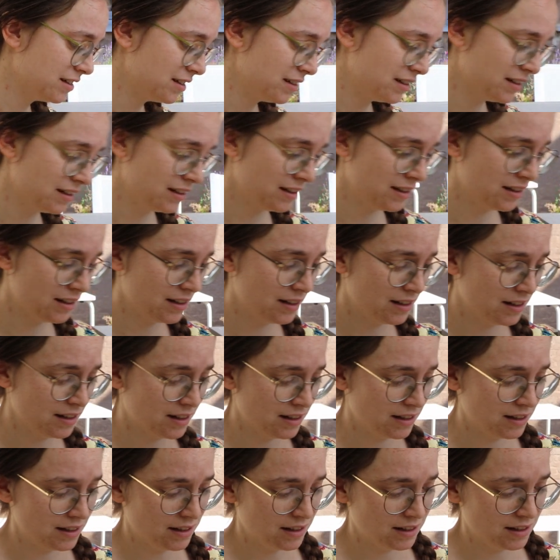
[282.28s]

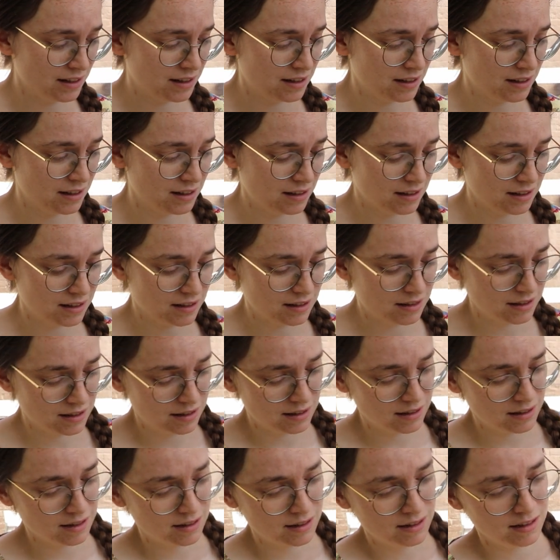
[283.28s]

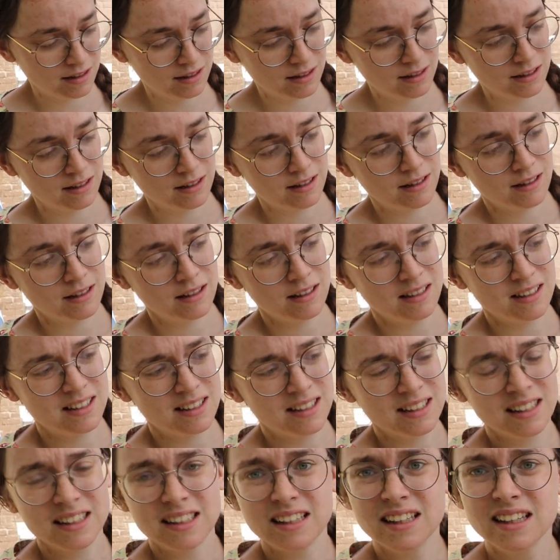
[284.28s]

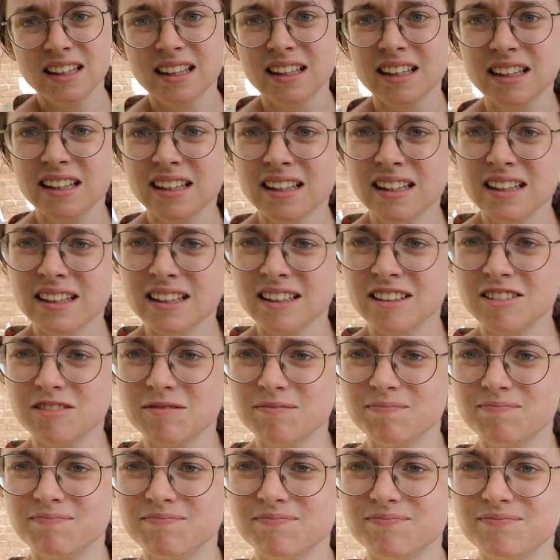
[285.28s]

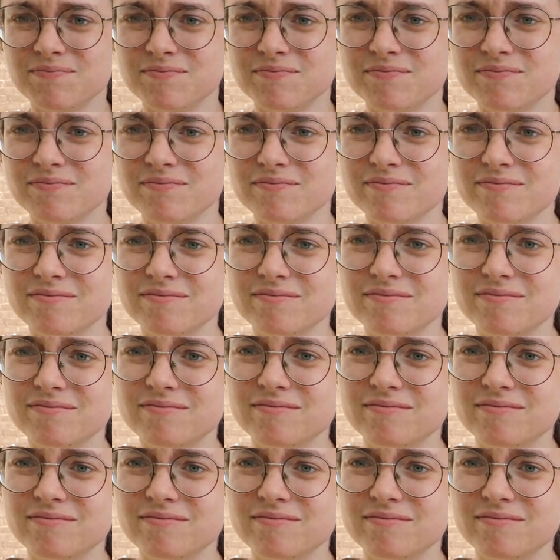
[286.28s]
Nobody speaks.